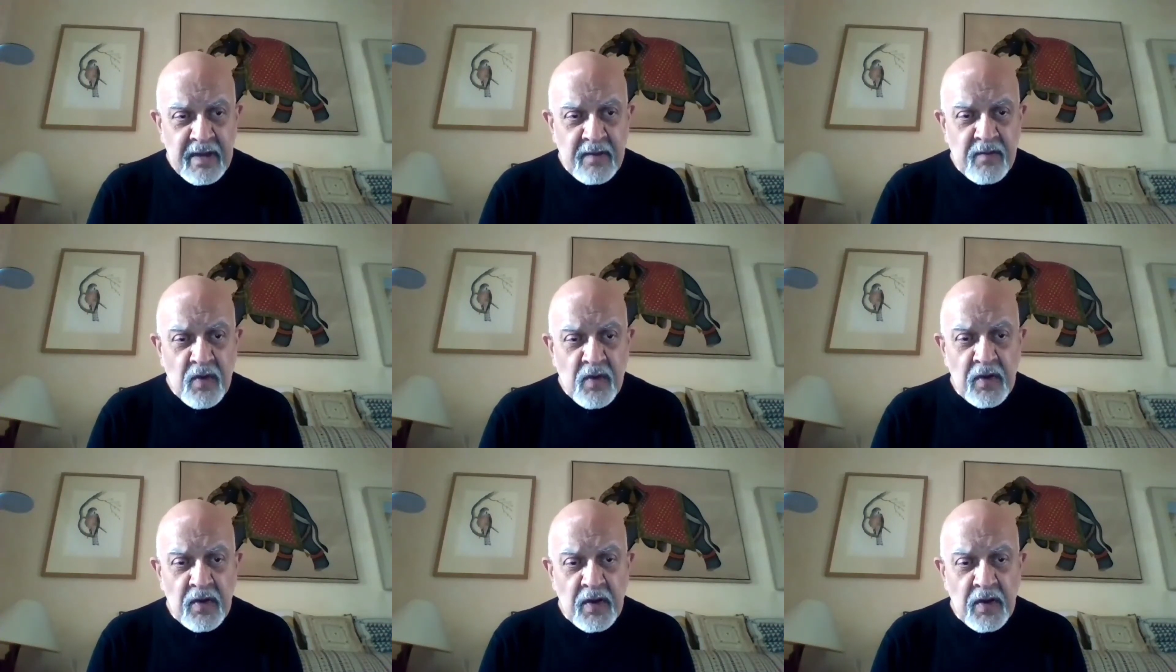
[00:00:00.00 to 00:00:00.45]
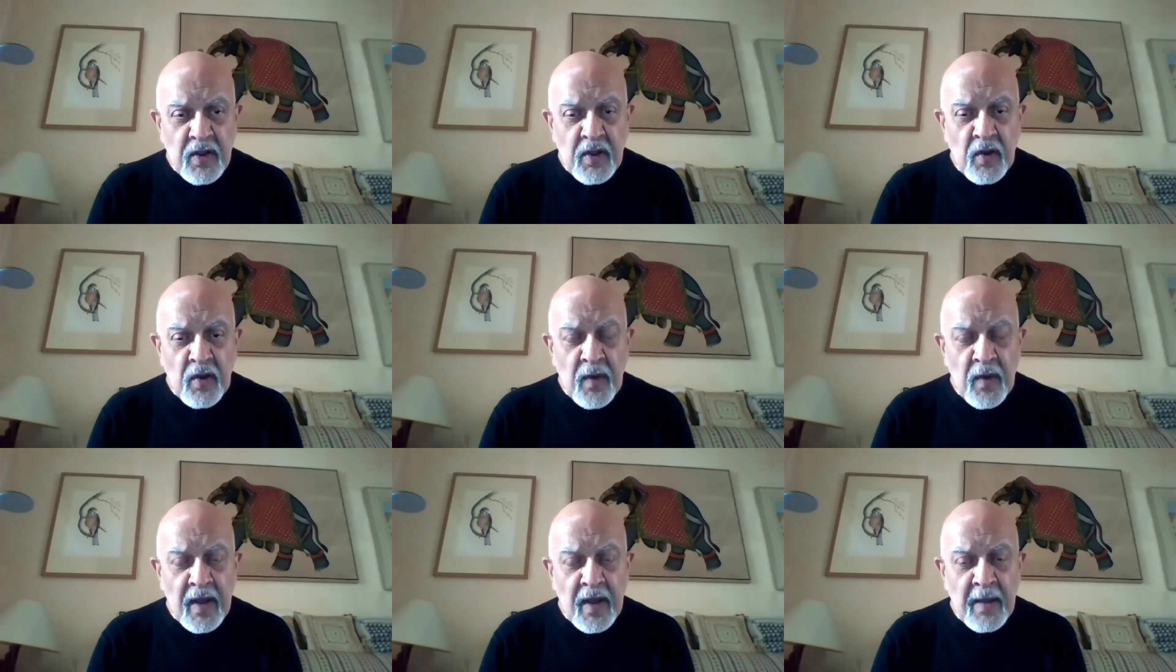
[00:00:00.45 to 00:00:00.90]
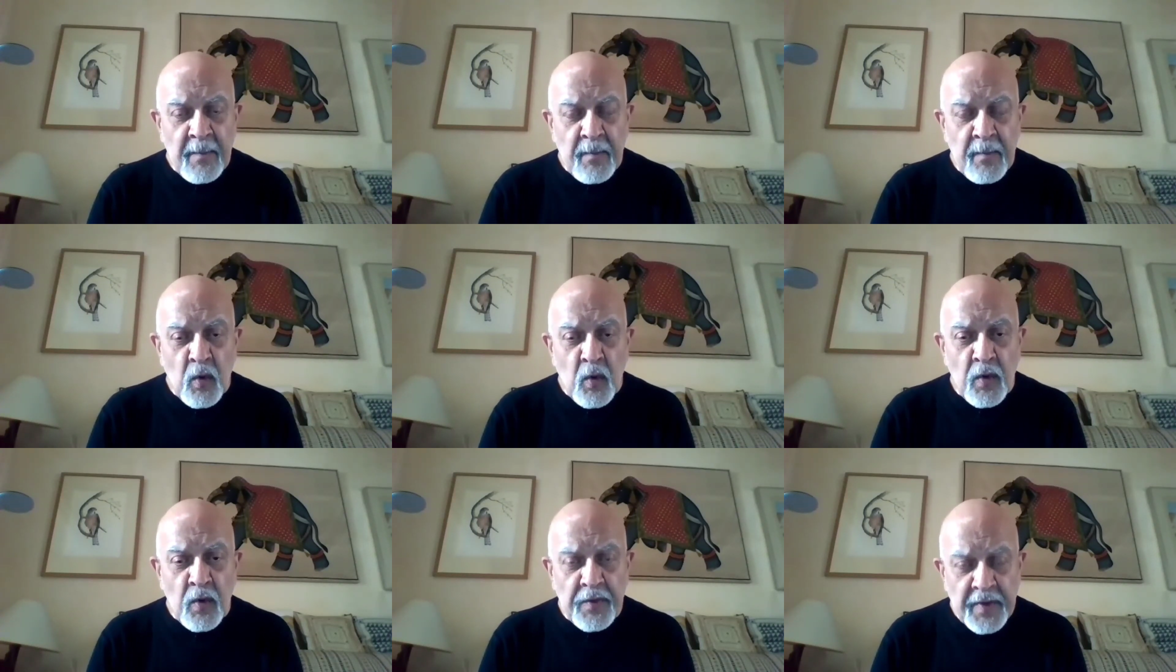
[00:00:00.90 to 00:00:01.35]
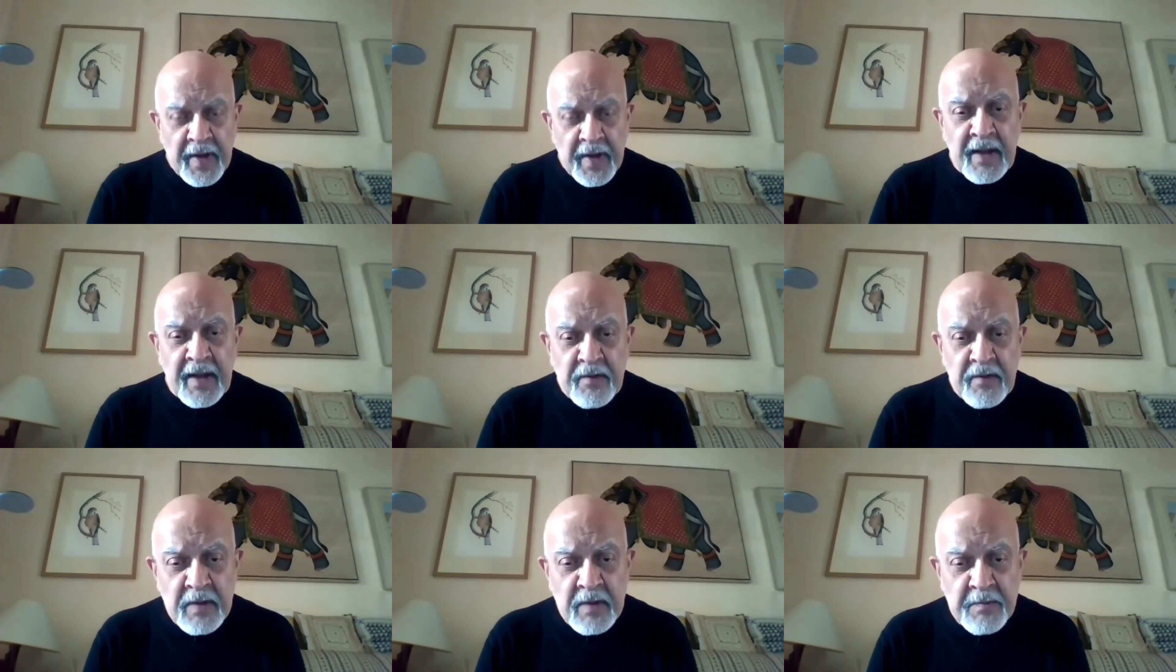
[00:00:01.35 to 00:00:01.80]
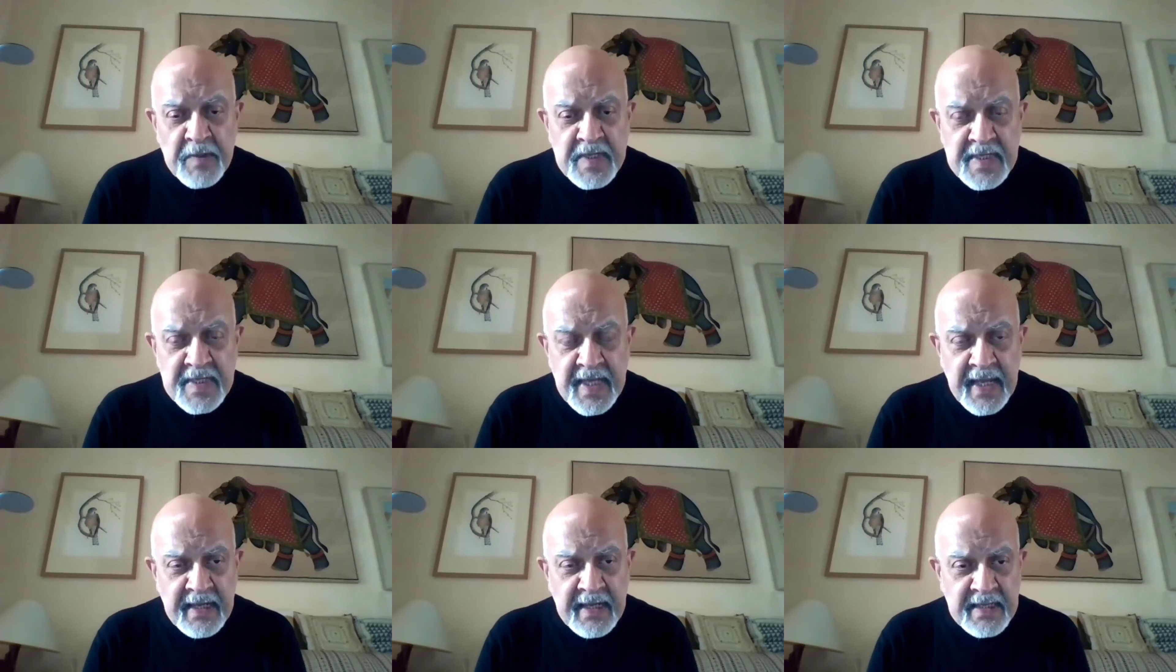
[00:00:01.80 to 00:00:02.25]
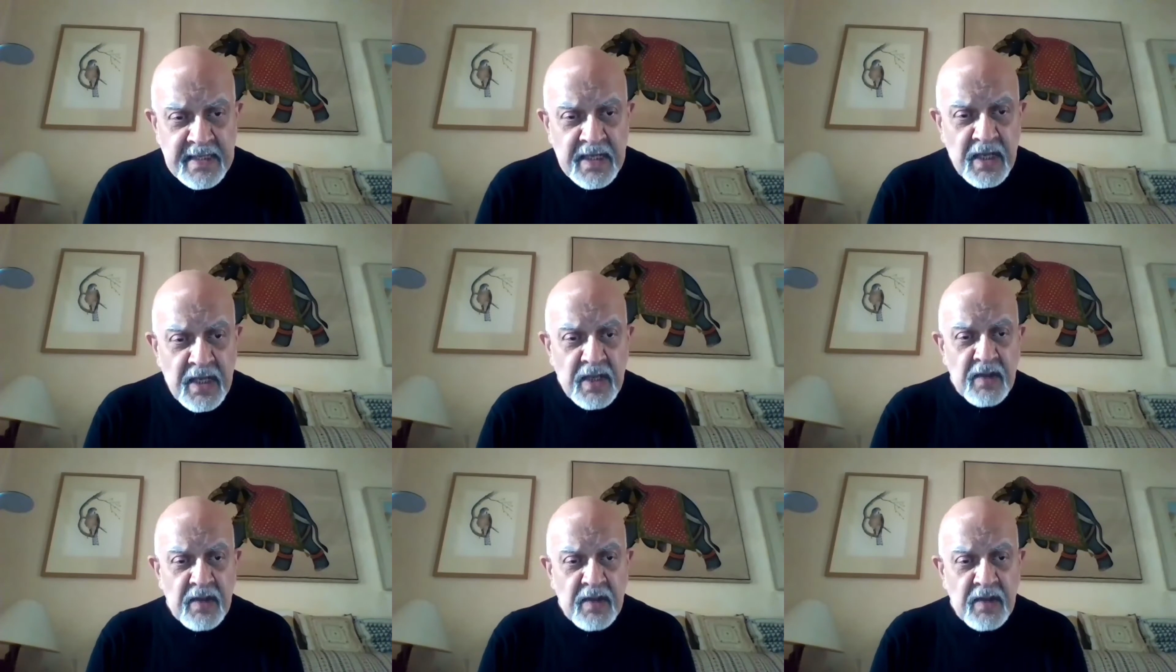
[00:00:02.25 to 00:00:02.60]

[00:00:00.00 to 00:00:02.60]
You've got to go more than 100%.